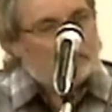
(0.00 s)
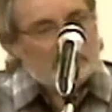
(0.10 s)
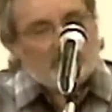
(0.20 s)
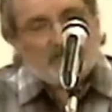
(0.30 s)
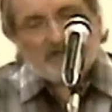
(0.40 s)

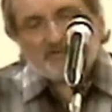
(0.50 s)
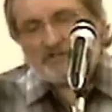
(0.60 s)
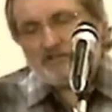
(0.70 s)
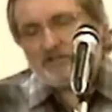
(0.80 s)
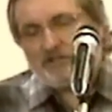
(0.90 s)

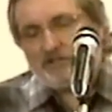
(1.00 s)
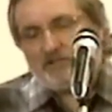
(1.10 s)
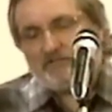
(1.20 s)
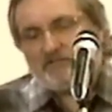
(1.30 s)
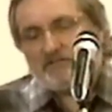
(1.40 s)
Listen to
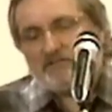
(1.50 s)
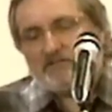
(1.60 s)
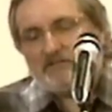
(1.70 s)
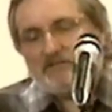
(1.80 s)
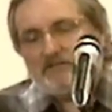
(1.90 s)
Jesus.
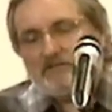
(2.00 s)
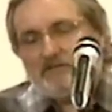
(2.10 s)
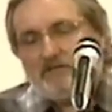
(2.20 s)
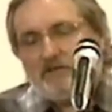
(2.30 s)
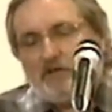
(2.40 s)

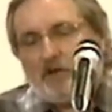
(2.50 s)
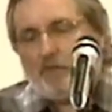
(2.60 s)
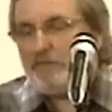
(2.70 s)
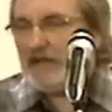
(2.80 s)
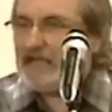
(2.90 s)

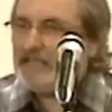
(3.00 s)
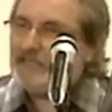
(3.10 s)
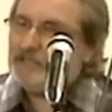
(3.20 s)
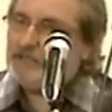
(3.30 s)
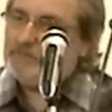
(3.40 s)
Obey
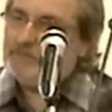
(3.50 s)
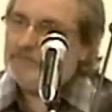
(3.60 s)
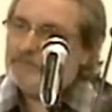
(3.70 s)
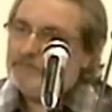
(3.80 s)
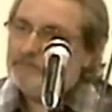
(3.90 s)
him
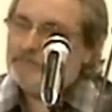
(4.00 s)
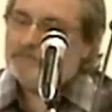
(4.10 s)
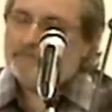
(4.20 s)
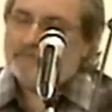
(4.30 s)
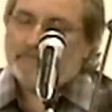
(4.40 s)

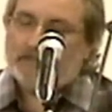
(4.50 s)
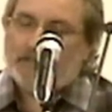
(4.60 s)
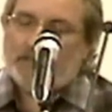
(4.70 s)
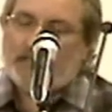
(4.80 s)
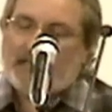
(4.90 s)

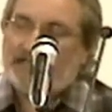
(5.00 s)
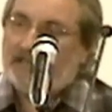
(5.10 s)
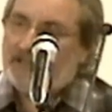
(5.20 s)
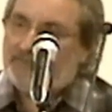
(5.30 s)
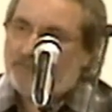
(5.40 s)

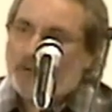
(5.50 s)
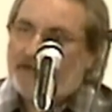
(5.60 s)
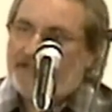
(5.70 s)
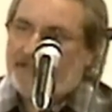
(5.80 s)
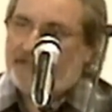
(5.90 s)
and live
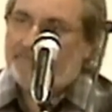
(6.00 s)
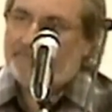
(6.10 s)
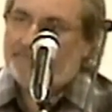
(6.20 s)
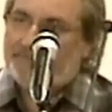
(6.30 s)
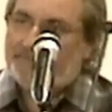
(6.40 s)
for him.
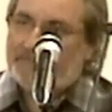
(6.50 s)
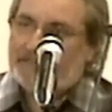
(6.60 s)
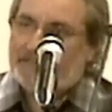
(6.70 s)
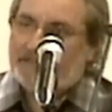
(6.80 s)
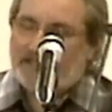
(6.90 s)

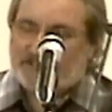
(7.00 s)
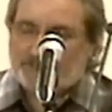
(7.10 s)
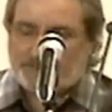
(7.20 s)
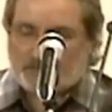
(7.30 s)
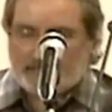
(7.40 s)

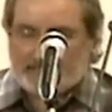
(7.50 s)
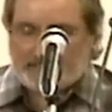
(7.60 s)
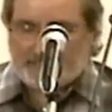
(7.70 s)
Let's pray.